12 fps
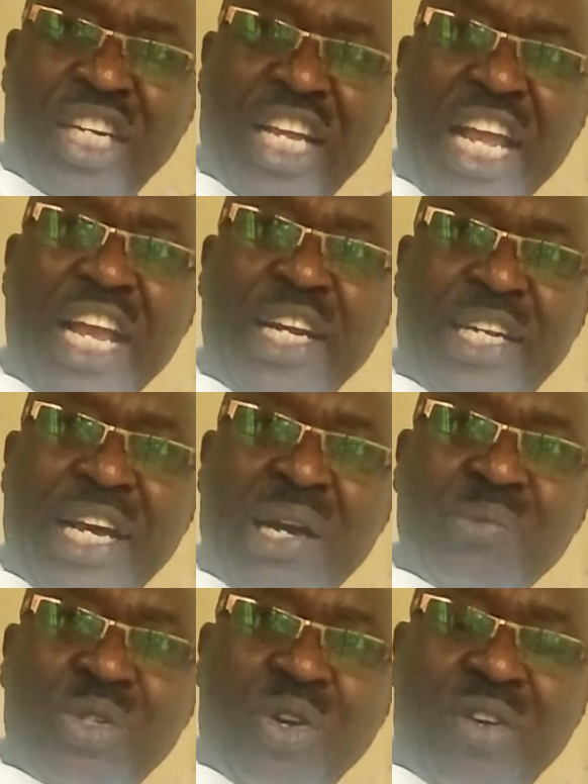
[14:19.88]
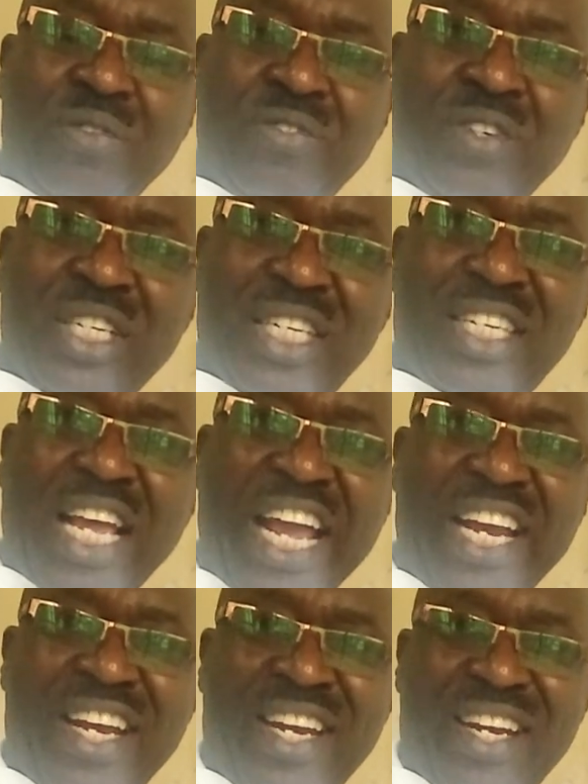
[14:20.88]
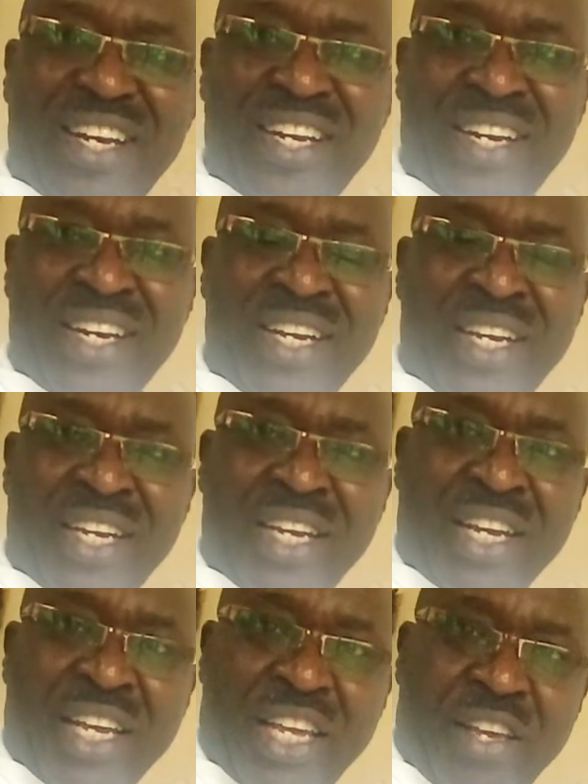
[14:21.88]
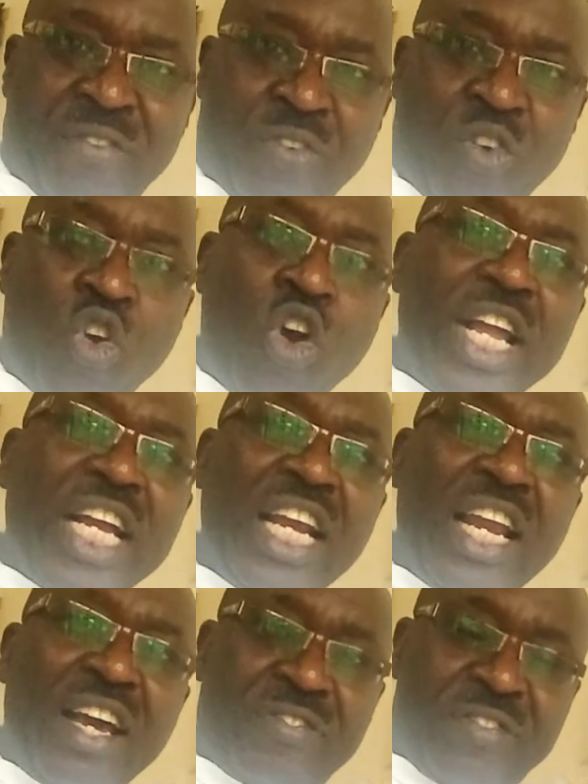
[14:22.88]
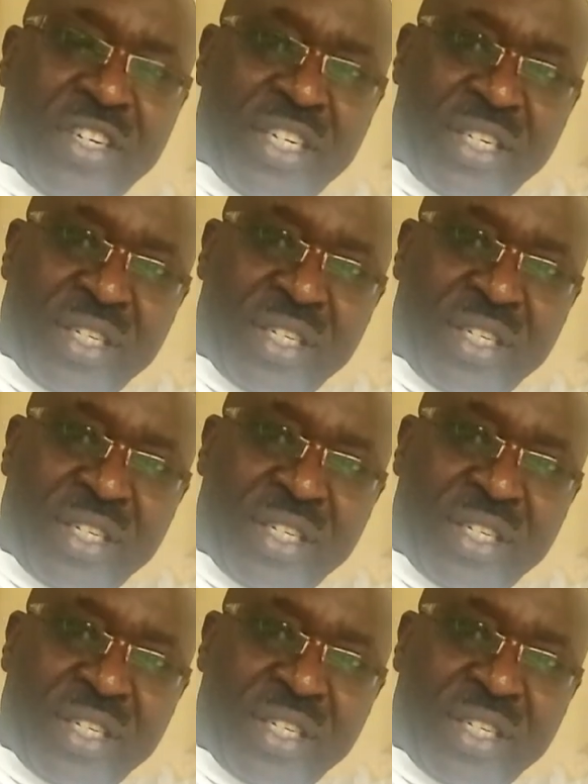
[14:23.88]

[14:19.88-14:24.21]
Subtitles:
in terms of sign. If going left